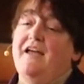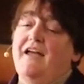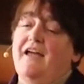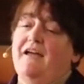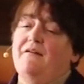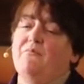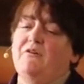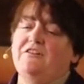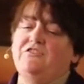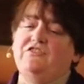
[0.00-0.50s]

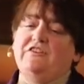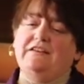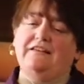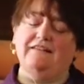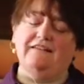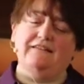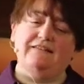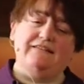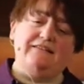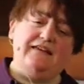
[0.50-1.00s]
And what
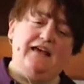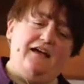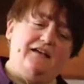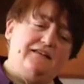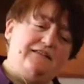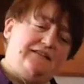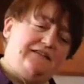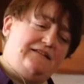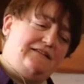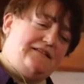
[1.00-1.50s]
Jesus
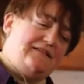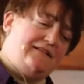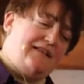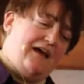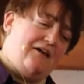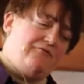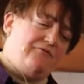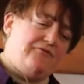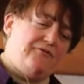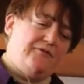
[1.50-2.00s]
tells us in
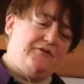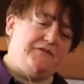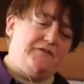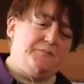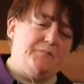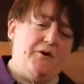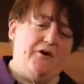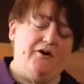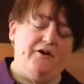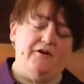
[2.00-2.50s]
that
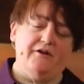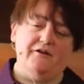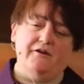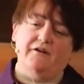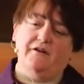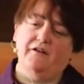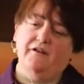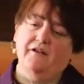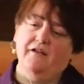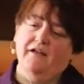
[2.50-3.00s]
first
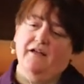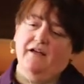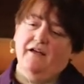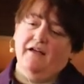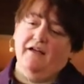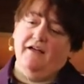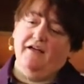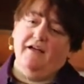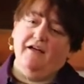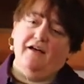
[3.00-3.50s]
part
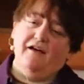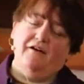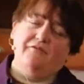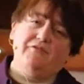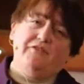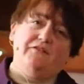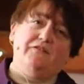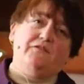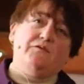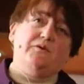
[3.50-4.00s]

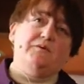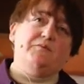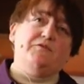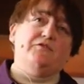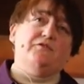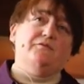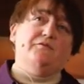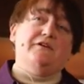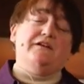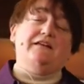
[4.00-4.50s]
of the
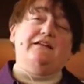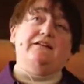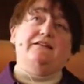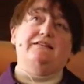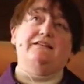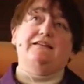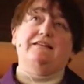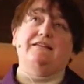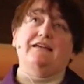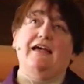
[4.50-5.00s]
scripture reading
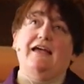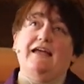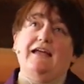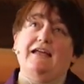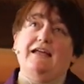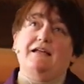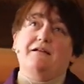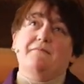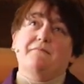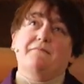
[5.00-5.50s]

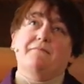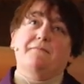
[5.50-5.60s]
today